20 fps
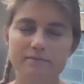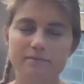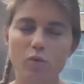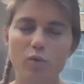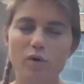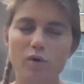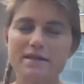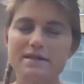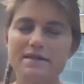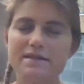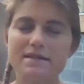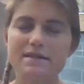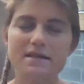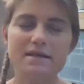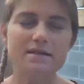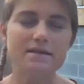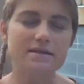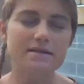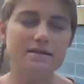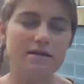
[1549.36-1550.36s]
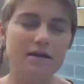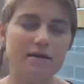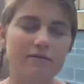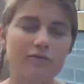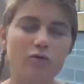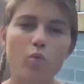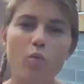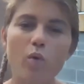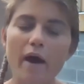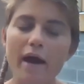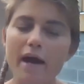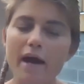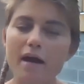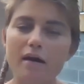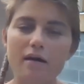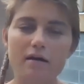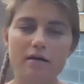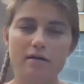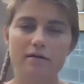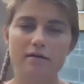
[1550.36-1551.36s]
What sense of
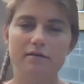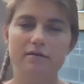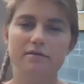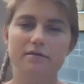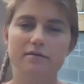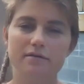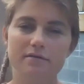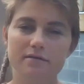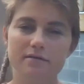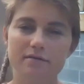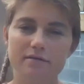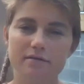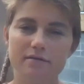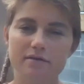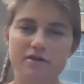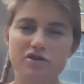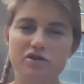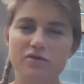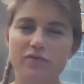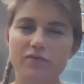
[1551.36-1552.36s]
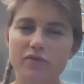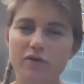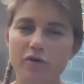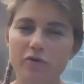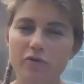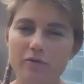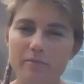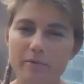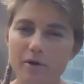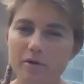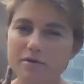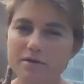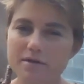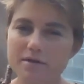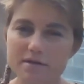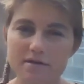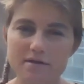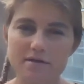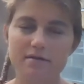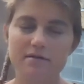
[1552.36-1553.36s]
aware did you feel the
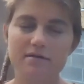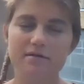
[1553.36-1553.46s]
most?